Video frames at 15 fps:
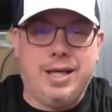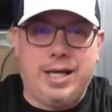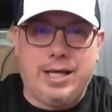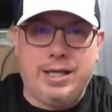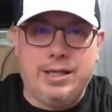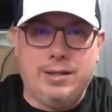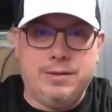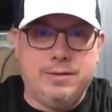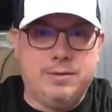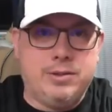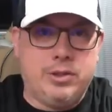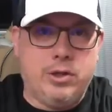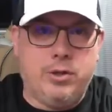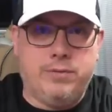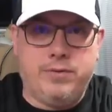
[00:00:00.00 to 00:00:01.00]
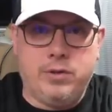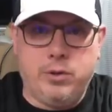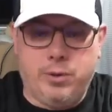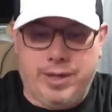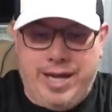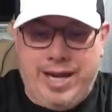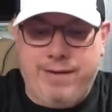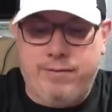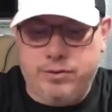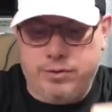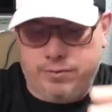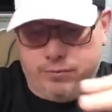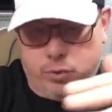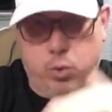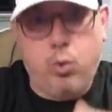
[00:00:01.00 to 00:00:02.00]
And, you know, if you do an
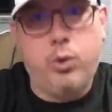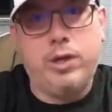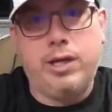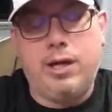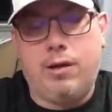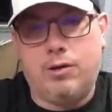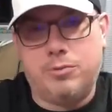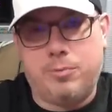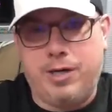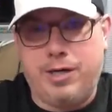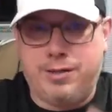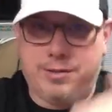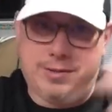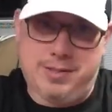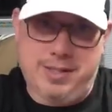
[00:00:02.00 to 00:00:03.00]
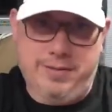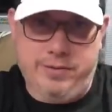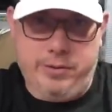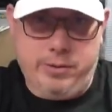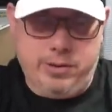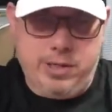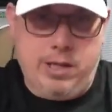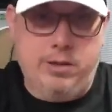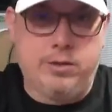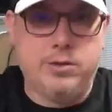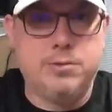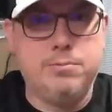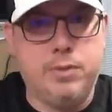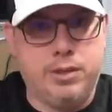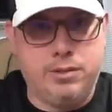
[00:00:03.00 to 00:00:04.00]
average of $20 per hat, that's
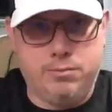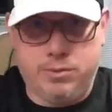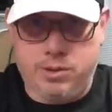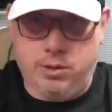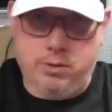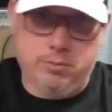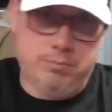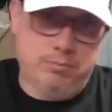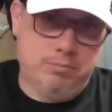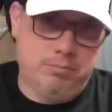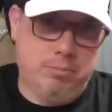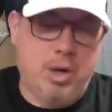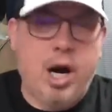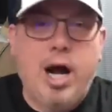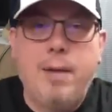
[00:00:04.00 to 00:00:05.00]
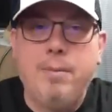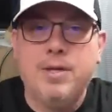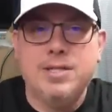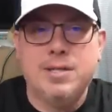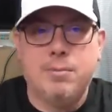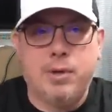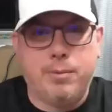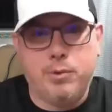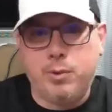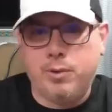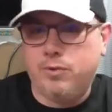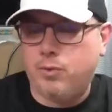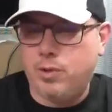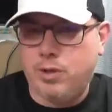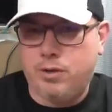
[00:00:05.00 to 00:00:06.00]
$700. But so probably somewhere
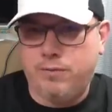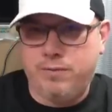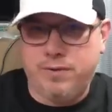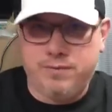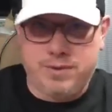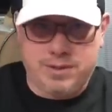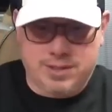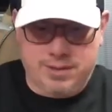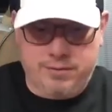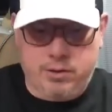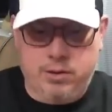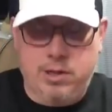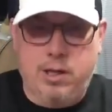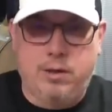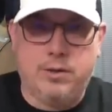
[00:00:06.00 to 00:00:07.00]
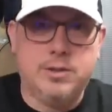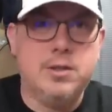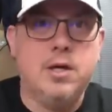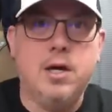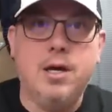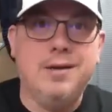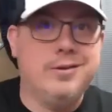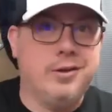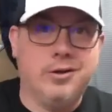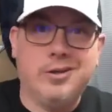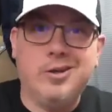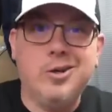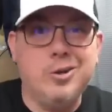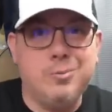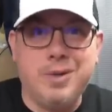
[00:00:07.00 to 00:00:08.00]
between $350 and $700. There
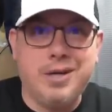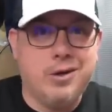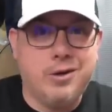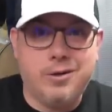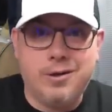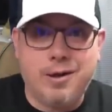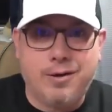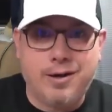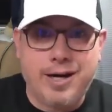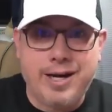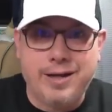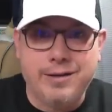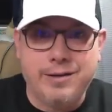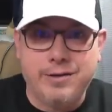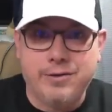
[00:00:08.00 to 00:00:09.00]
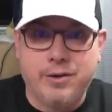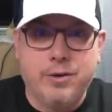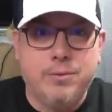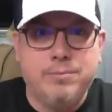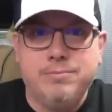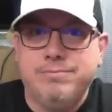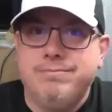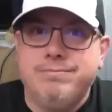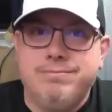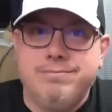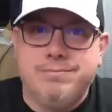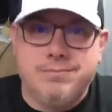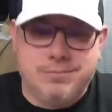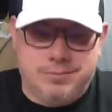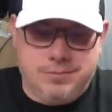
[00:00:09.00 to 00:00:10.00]
could be a $100 hat in here, though.
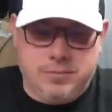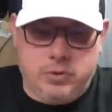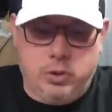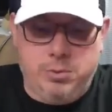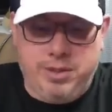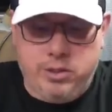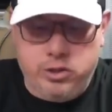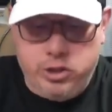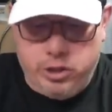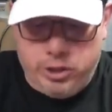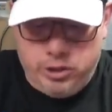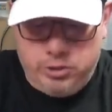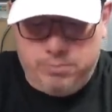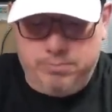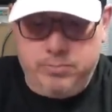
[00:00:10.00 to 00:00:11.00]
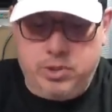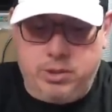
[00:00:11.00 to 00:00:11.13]
You be the judge.